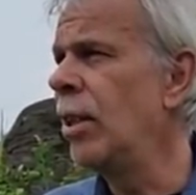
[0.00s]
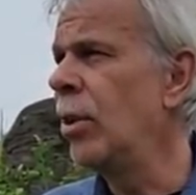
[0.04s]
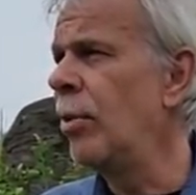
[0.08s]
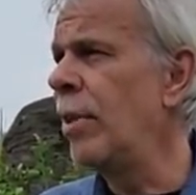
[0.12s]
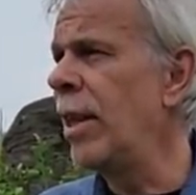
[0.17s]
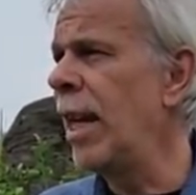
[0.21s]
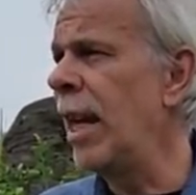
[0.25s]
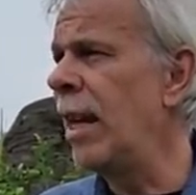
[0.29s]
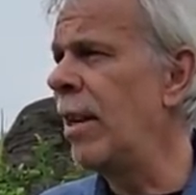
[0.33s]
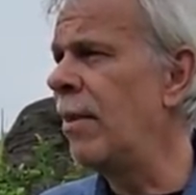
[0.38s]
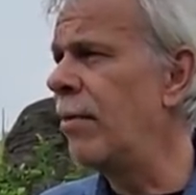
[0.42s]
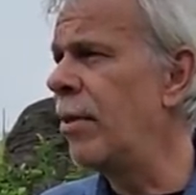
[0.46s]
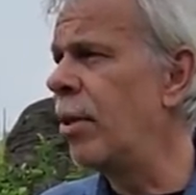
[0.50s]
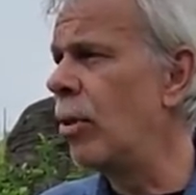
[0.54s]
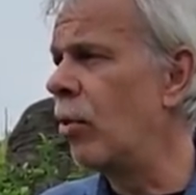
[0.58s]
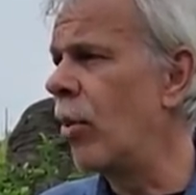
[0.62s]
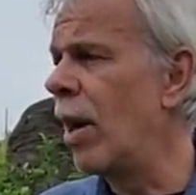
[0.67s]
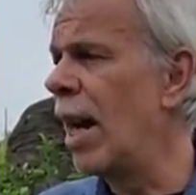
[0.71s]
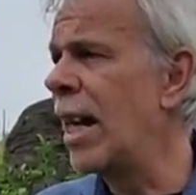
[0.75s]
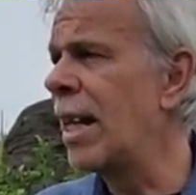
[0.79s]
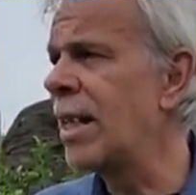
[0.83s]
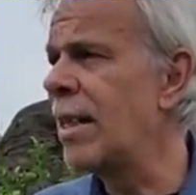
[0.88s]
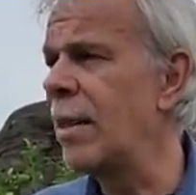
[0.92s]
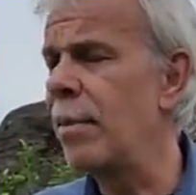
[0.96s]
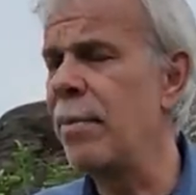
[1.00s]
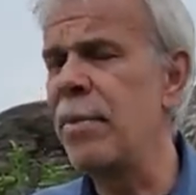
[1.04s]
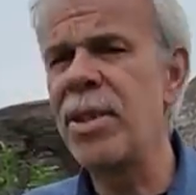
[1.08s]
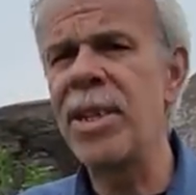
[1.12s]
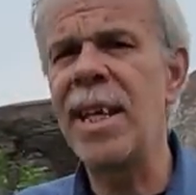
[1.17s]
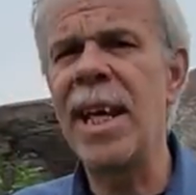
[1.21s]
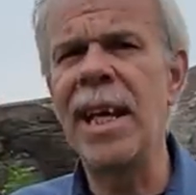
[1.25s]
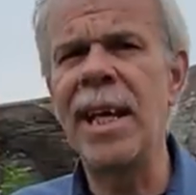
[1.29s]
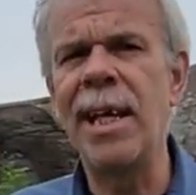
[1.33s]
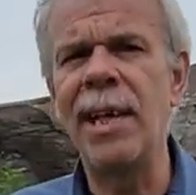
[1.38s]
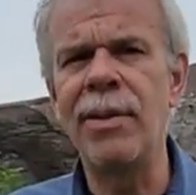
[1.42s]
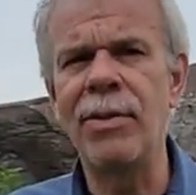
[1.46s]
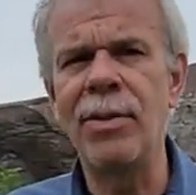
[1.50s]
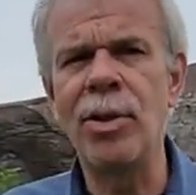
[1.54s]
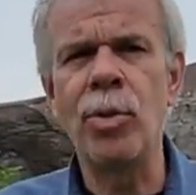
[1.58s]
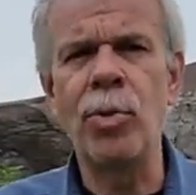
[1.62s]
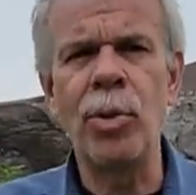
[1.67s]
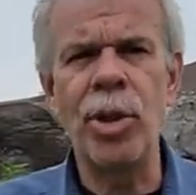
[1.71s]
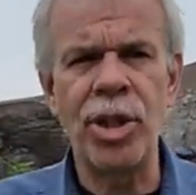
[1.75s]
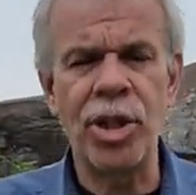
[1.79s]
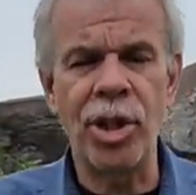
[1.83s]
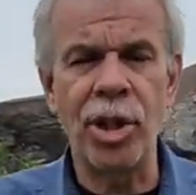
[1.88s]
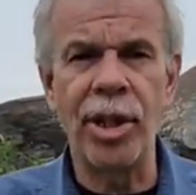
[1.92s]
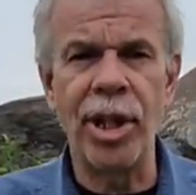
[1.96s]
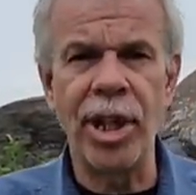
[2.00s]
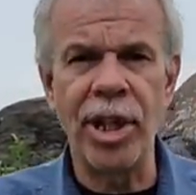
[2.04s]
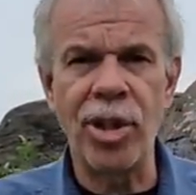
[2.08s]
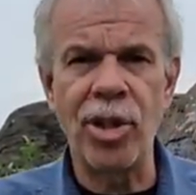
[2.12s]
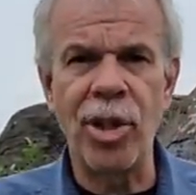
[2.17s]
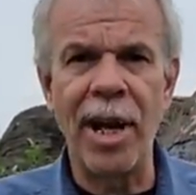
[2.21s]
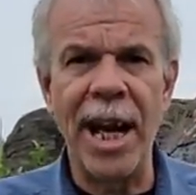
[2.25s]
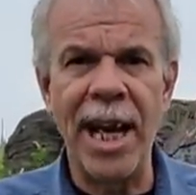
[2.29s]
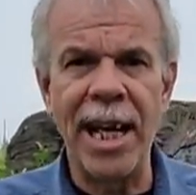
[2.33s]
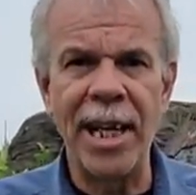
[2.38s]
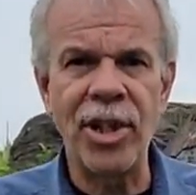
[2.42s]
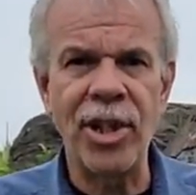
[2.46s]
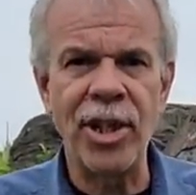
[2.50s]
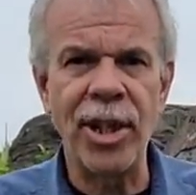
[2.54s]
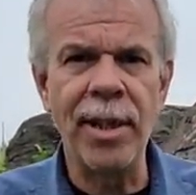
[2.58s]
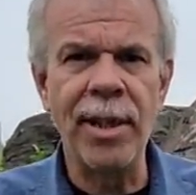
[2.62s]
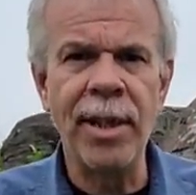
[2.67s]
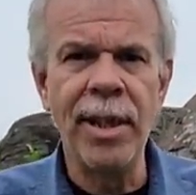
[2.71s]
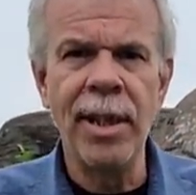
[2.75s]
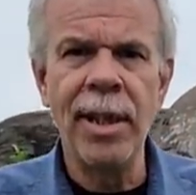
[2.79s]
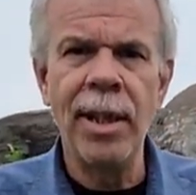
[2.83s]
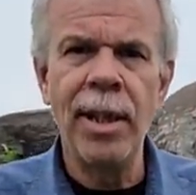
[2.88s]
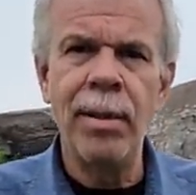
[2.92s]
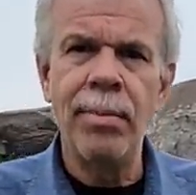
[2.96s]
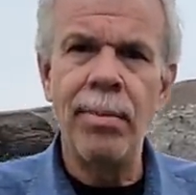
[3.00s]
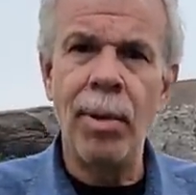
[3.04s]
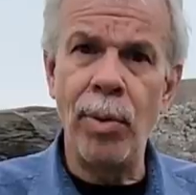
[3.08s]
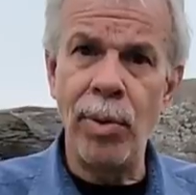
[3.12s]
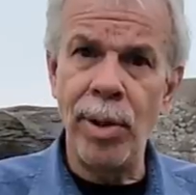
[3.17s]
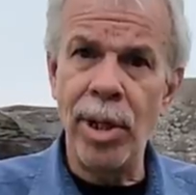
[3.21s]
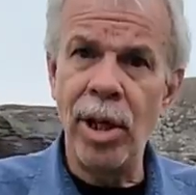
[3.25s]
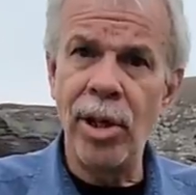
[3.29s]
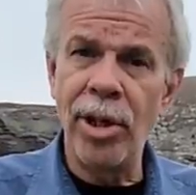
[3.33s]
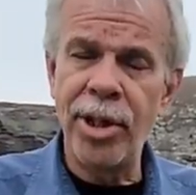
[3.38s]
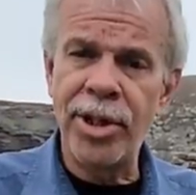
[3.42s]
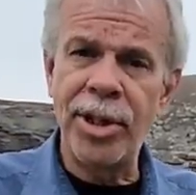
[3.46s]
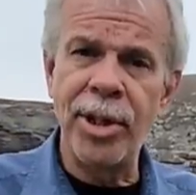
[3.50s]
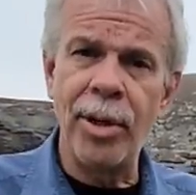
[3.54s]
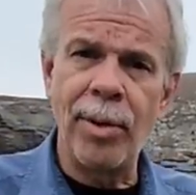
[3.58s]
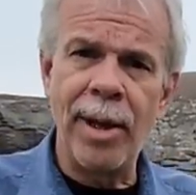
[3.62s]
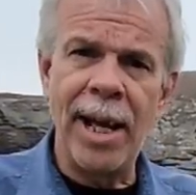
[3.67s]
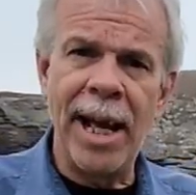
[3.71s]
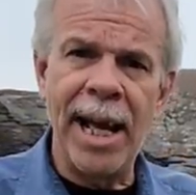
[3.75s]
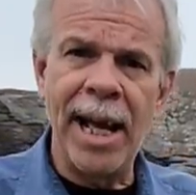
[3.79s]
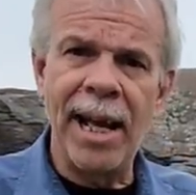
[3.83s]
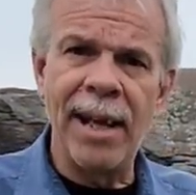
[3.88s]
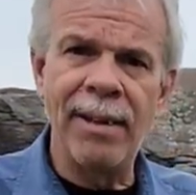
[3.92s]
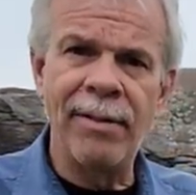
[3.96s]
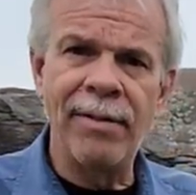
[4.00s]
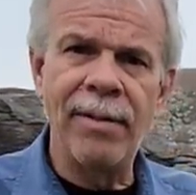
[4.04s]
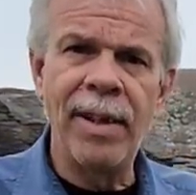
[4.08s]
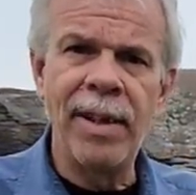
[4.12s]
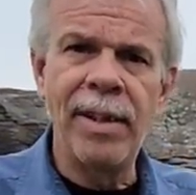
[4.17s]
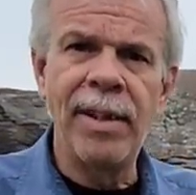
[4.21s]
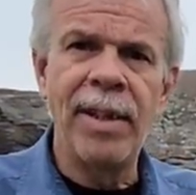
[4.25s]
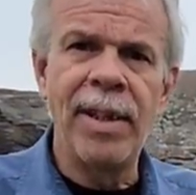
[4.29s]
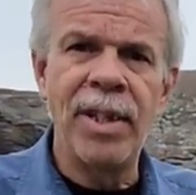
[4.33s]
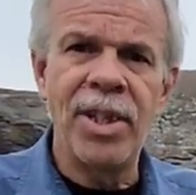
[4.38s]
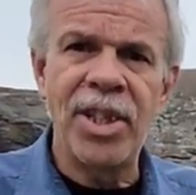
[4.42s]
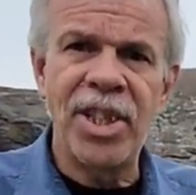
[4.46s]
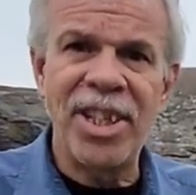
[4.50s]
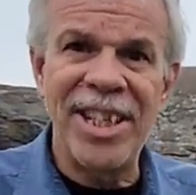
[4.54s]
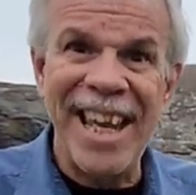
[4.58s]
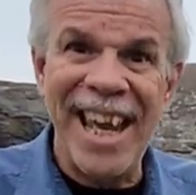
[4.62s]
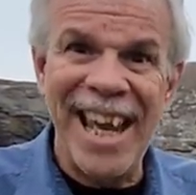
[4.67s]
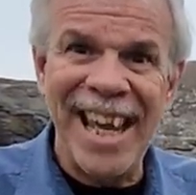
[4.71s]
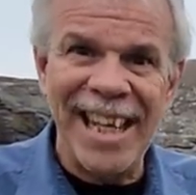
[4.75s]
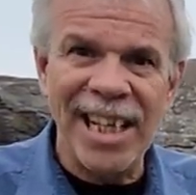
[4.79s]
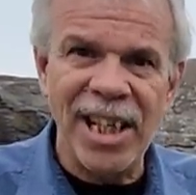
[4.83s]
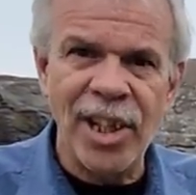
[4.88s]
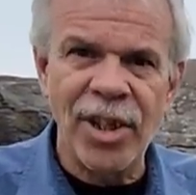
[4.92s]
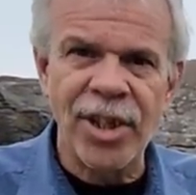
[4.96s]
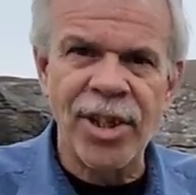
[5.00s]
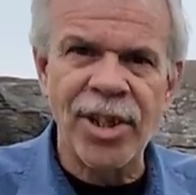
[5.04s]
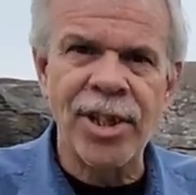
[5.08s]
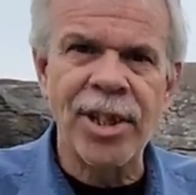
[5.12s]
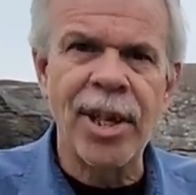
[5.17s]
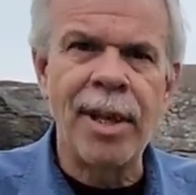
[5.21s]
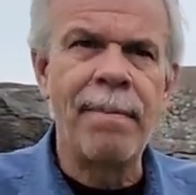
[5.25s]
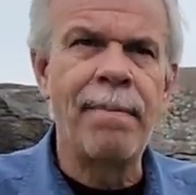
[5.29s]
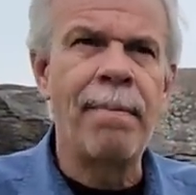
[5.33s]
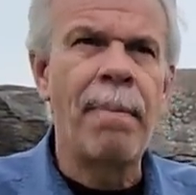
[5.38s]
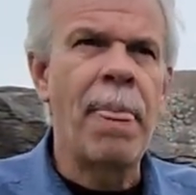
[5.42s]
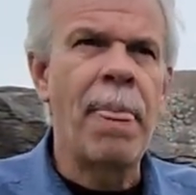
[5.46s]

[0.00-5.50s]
We have the rocks themselves, which are an attraction, but we also have snakes.